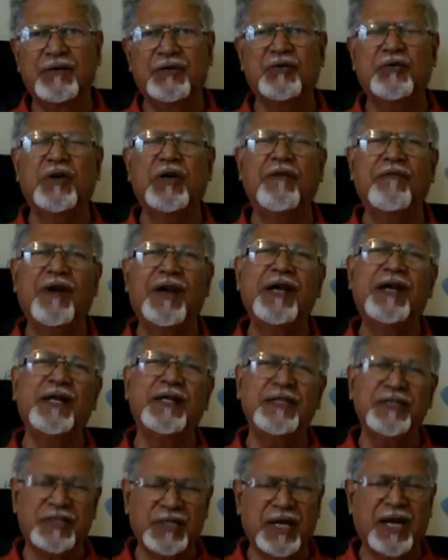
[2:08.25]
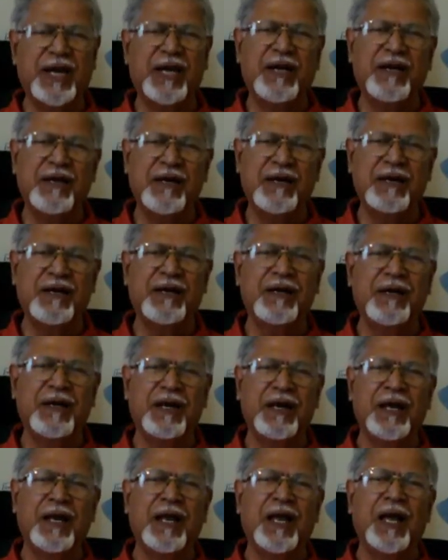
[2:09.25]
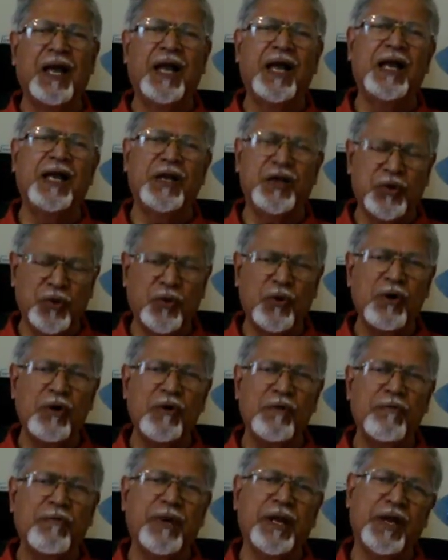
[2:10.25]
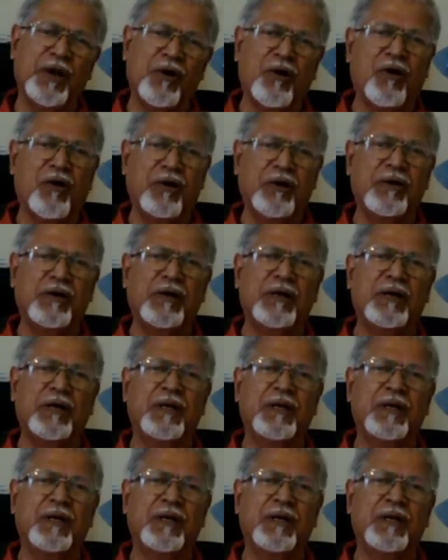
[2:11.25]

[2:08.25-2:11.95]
So I went inside and told my aunt